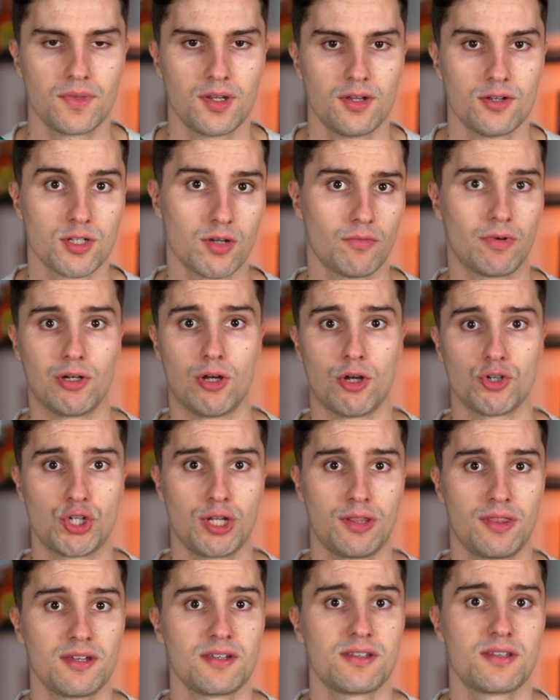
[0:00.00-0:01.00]
So when
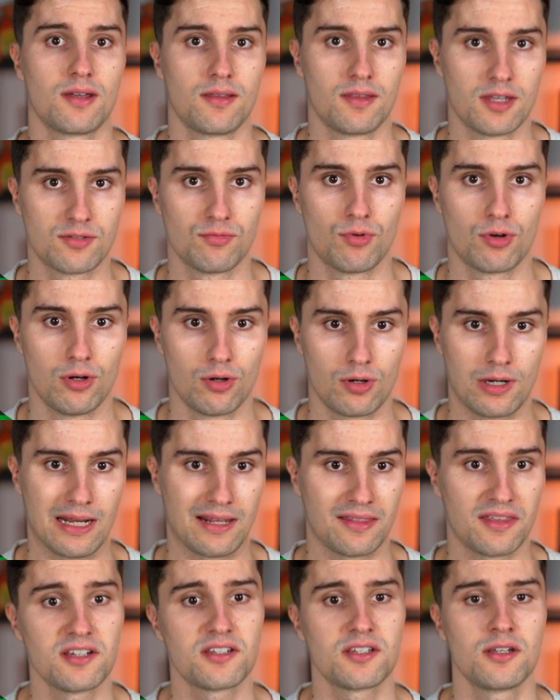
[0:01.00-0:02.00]
launching this, this would look
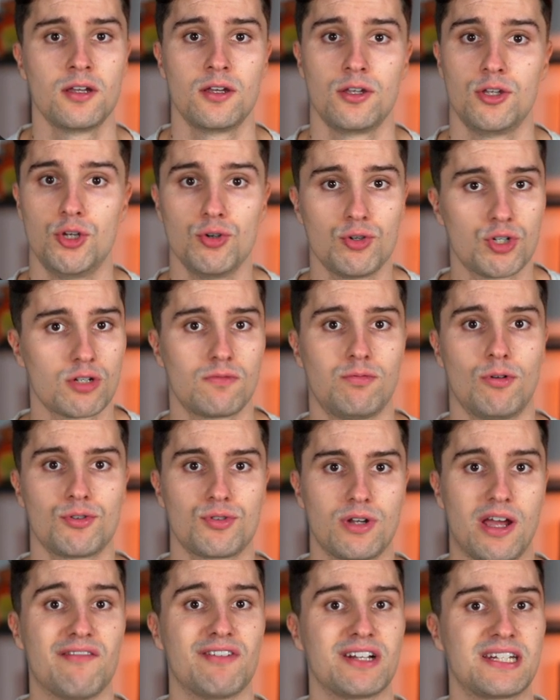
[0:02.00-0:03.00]
like this. You just want
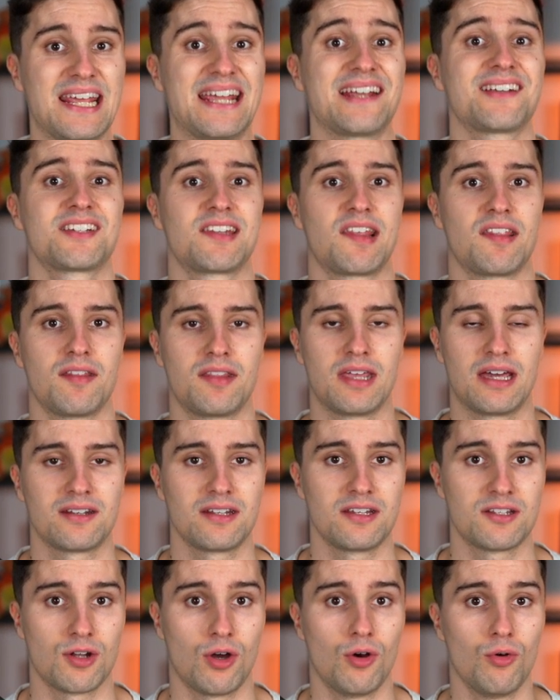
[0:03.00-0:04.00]
to have a text that
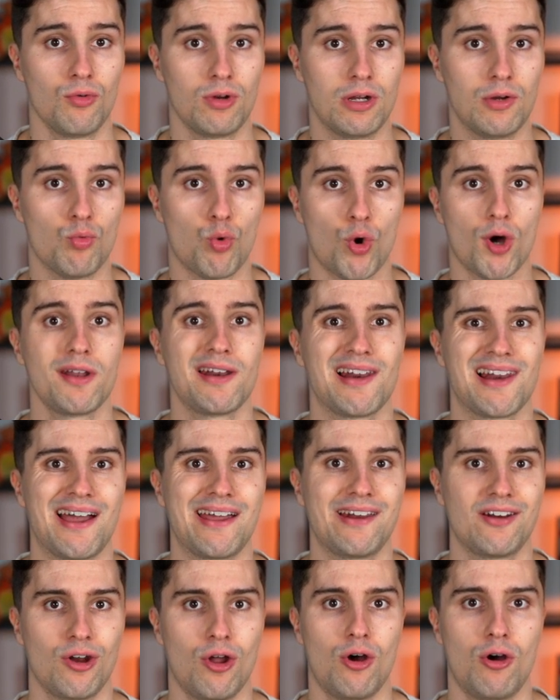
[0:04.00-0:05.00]
is only one
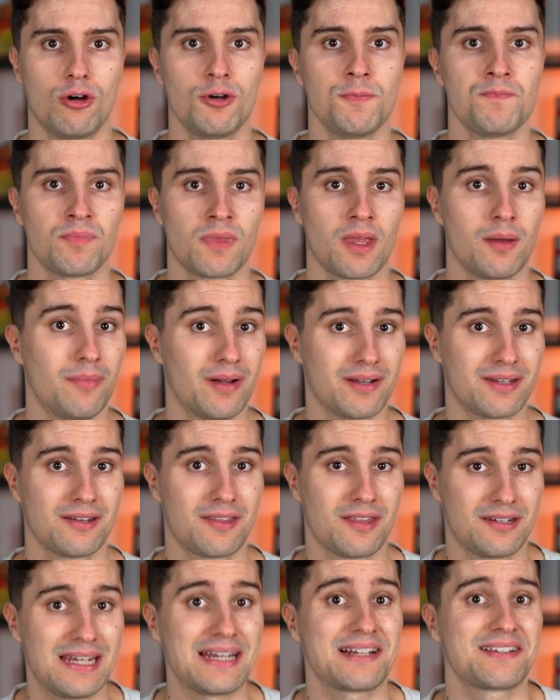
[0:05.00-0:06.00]
line long, but
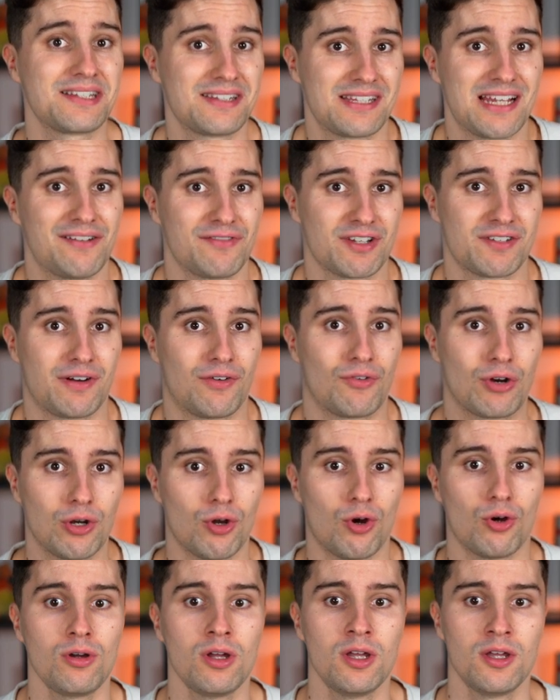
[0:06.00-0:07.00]
the text itself is very
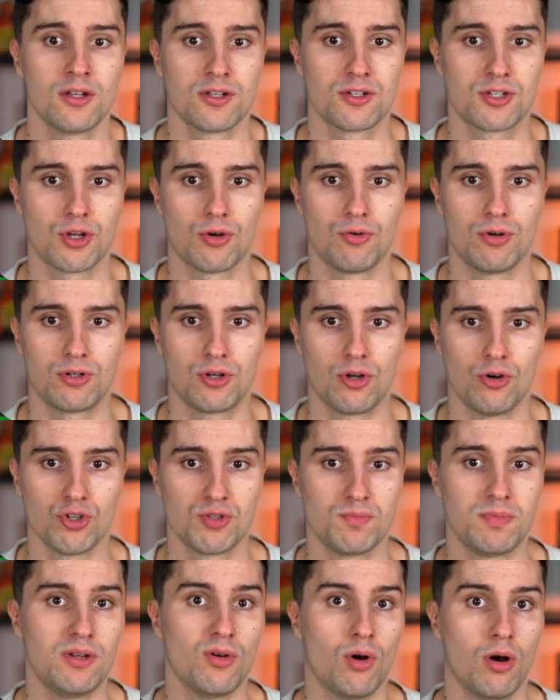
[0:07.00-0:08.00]
long, so it
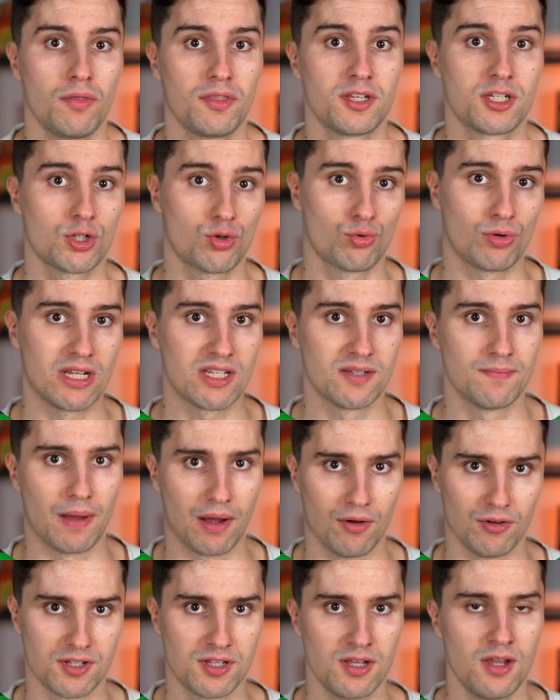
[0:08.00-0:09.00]
goes beyond the screen's
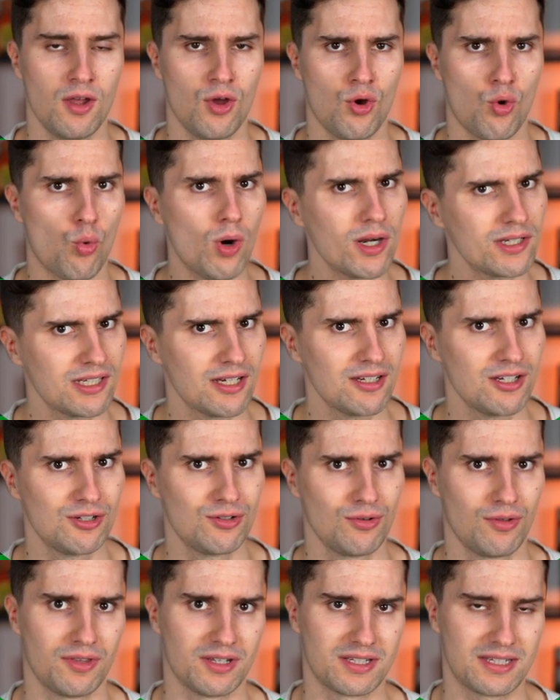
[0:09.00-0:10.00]
bounds. What can you
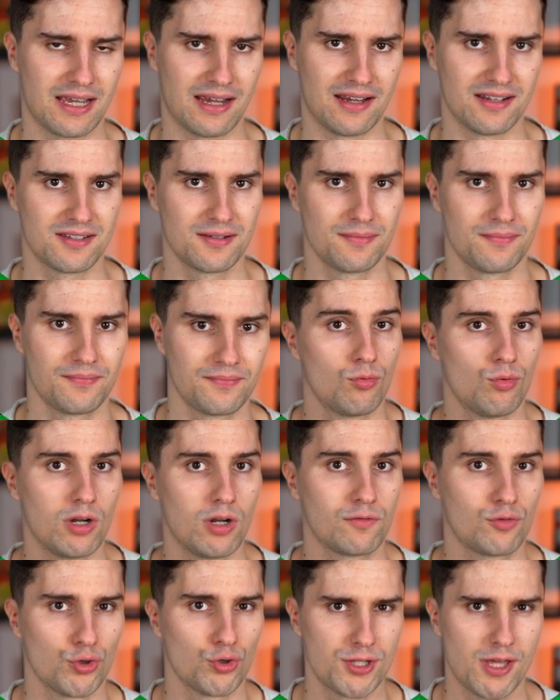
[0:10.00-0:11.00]
do in this case? Well,
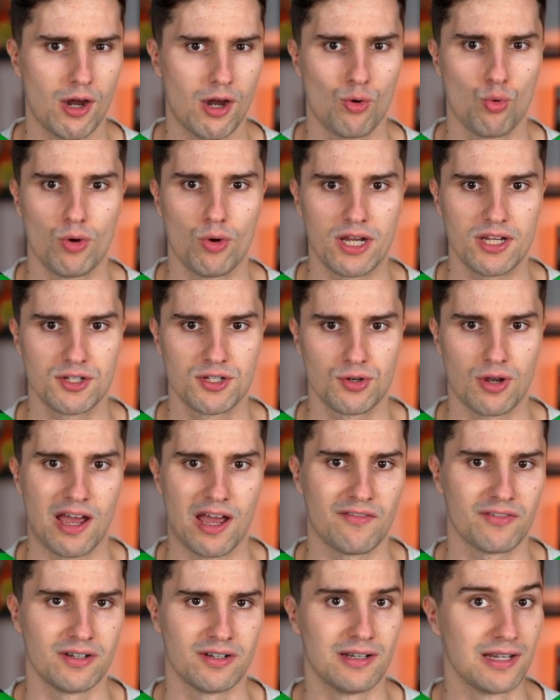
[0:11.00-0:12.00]
of course, there are ways to
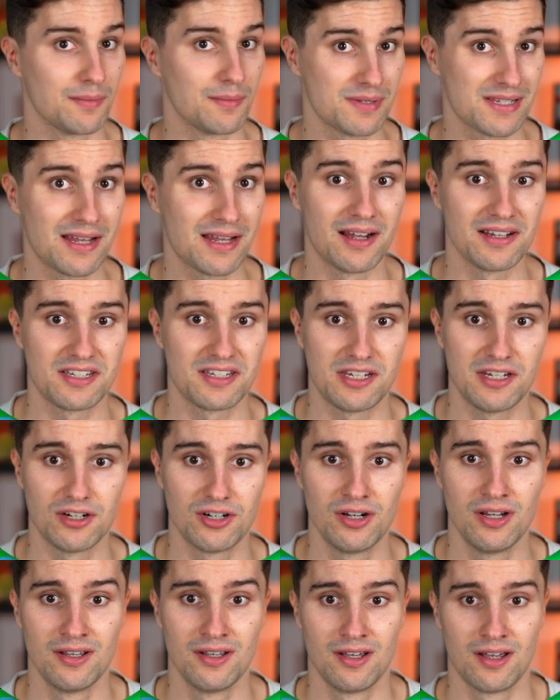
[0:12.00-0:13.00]
have an ellipsize
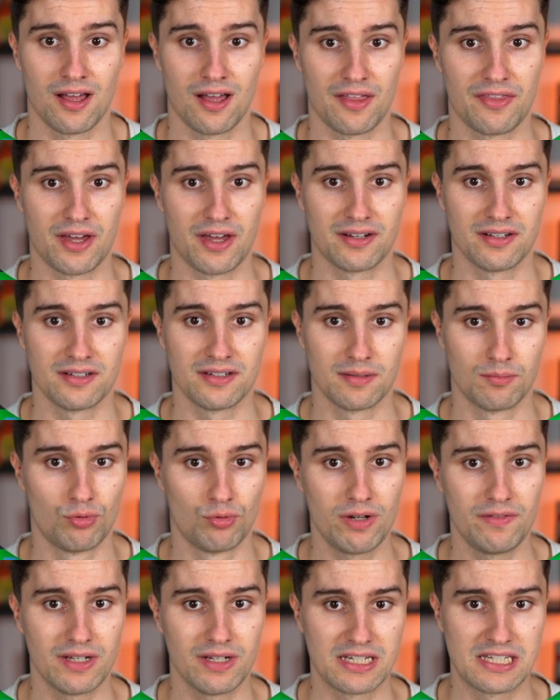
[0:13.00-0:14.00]
here that it
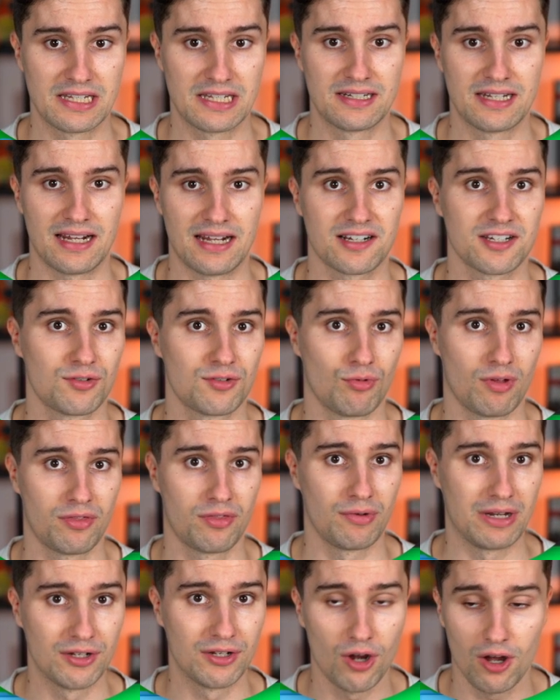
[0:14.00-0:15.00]
abbreviates the text with
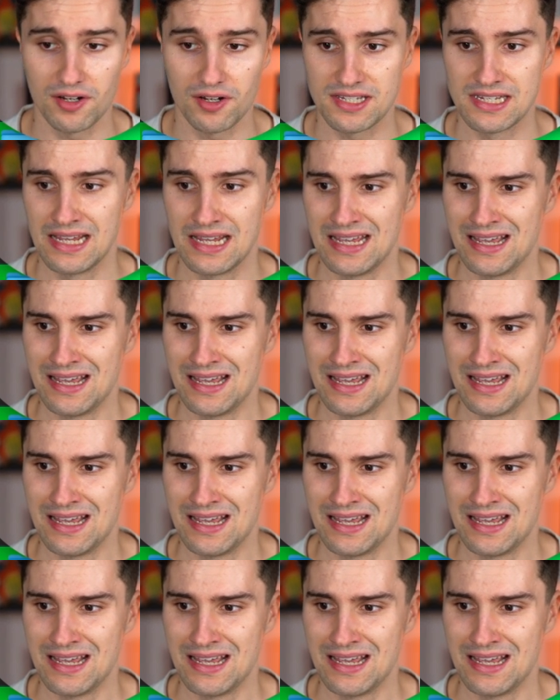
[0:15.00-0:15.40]
3 dots,